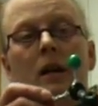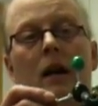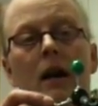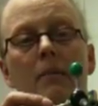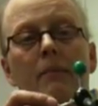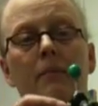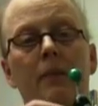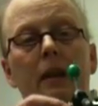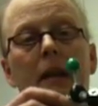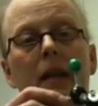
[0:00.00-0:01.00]
um,
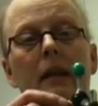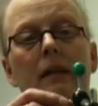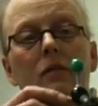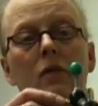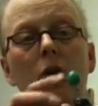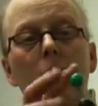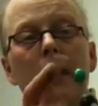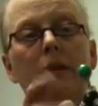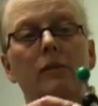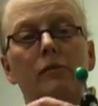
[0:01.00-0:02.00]
it, it's so
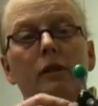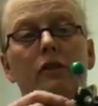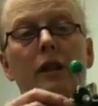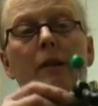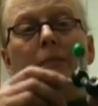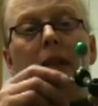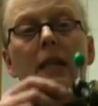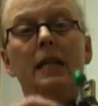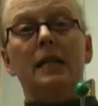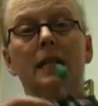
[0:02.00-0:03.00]
irregularly shaped that
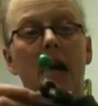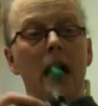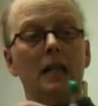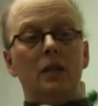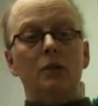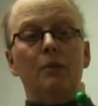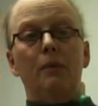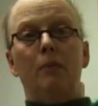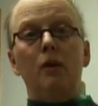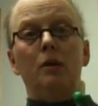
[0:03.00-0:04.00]
it is non
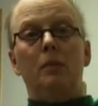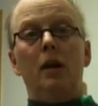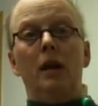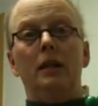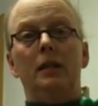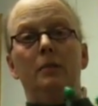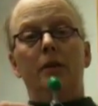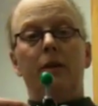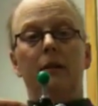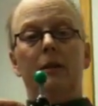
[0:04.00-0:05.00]
superimposable on its
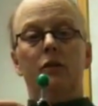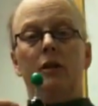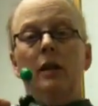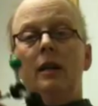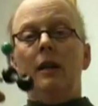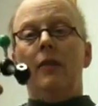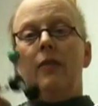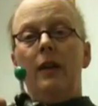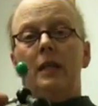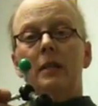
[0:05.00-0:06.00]
mirror image.
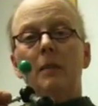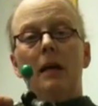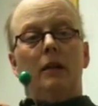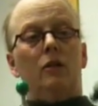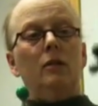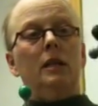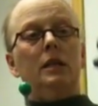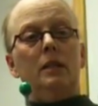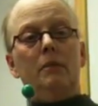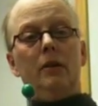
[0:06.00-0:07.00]
This molecule
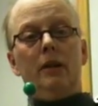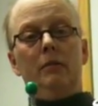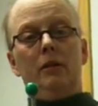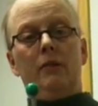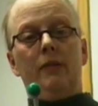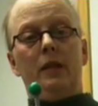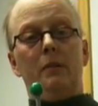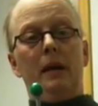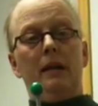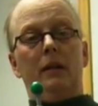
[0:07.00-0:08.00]
is the mirror image of
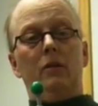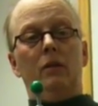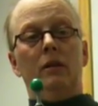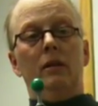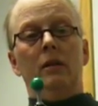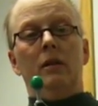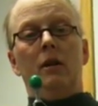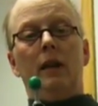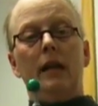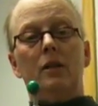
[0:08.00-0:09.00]
this molecule.
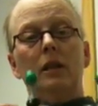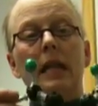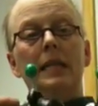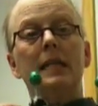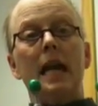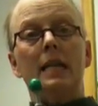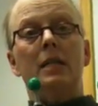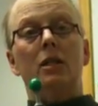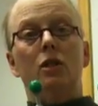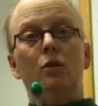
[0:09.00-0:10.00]
Okay, so let's
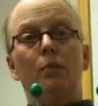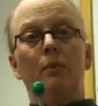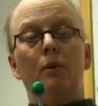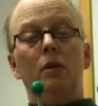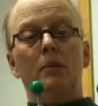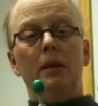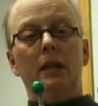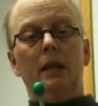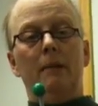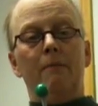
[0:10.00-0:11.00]
test its
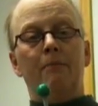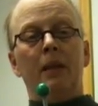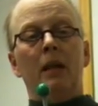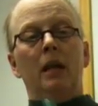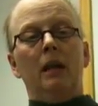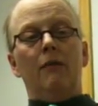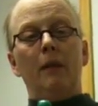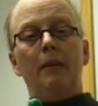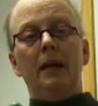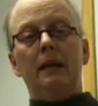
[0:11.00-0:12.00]
superimposability. If
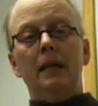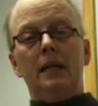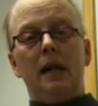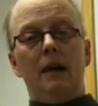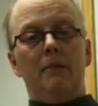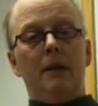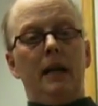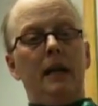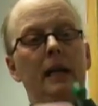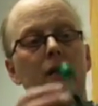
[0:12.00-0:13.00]
I pick this up
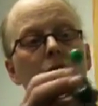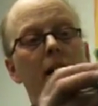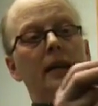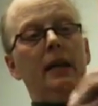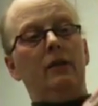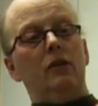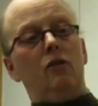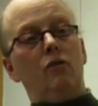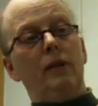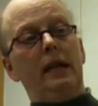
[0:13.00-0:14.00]
and I try to get the
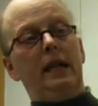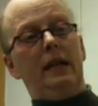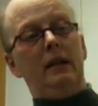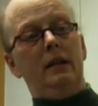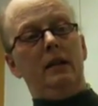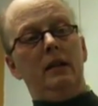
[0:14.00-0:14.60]
green